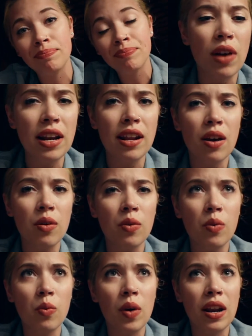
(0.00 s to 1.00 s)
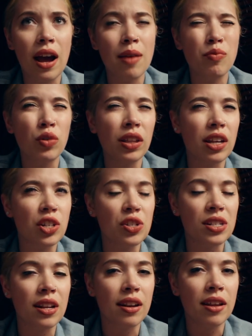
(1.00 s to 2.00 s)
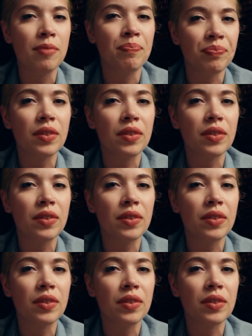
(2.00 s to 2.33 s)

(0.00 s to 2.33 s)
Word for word: Right now, what I'm really interested in